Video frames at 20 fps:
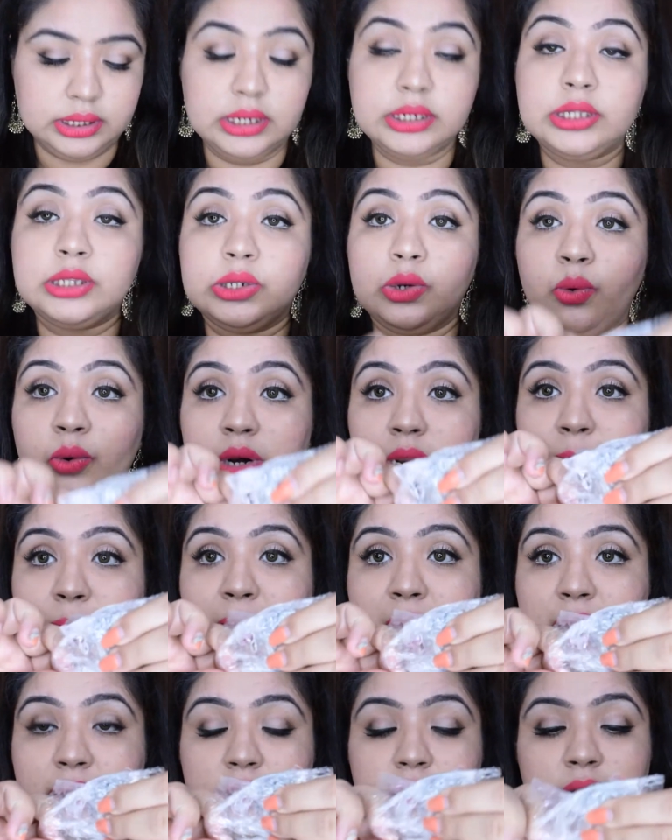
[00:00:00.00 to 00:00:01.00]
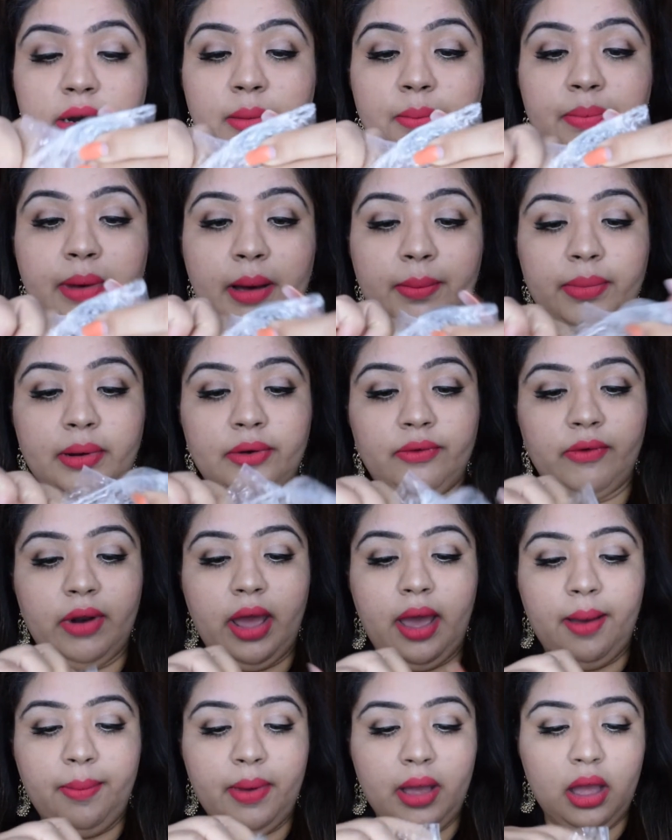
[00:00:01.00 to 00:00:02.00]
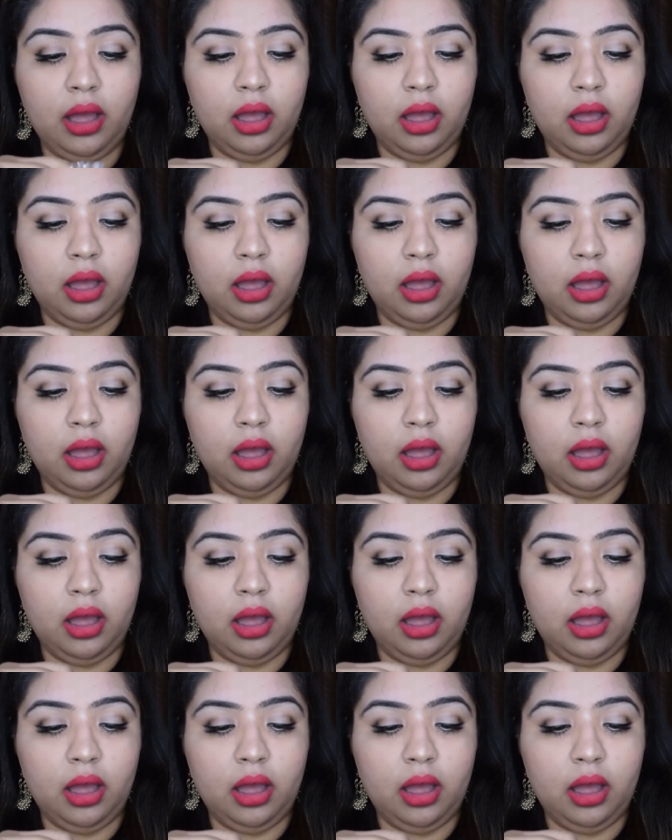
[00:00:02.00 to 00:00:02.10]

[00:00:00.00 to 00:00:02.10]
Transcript: It's totally packed in a bubble wrap.